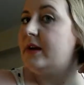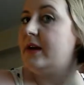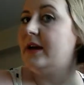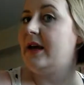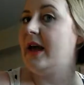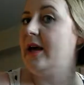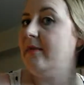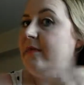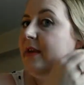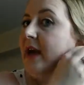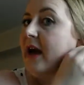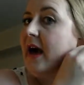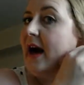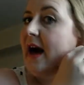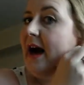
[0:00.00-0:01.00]
okay,
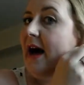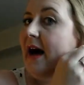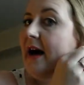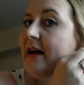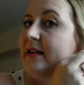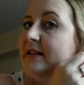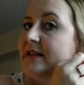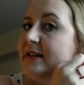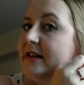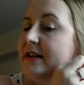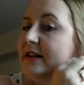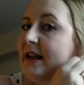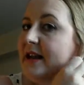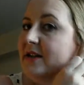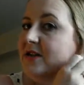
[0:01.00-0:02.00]
and
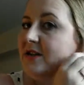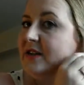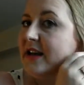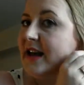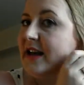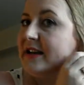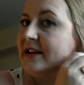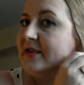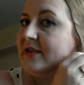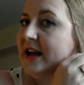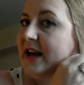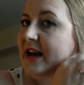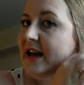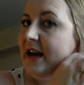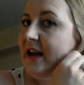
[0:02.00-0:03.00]
then it's just a case of
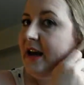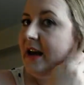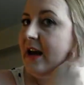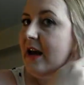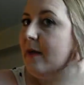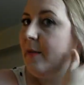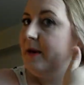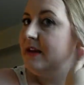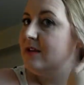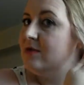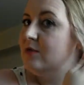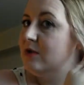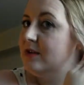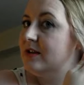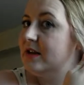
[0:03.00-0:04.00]
taking a piece from
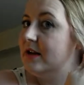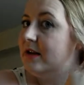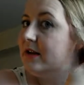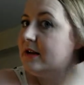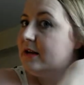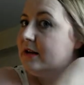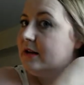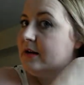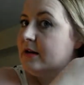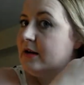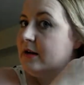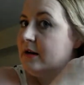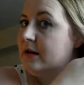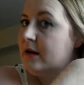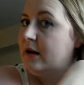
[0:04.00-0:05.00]
one side,
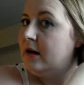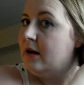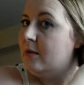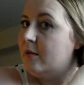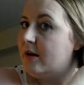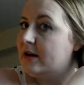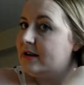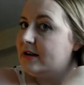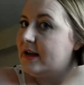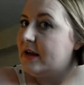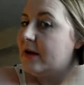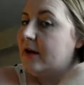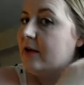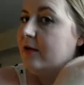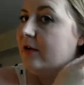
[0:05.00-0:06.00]
passing it
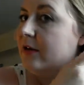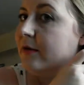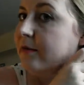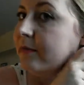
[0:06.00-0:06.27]
over